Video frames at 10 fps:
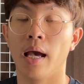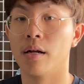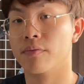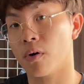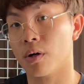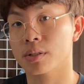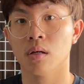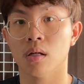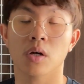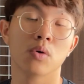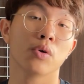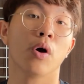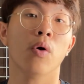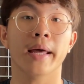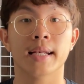and of course, the good
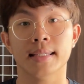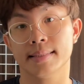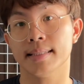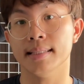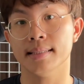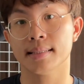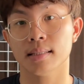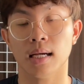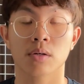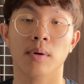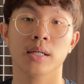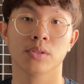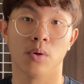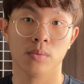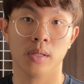old enlistees, otherwise
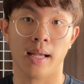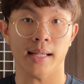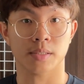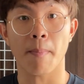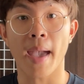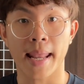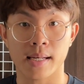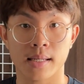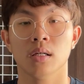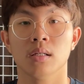known as men.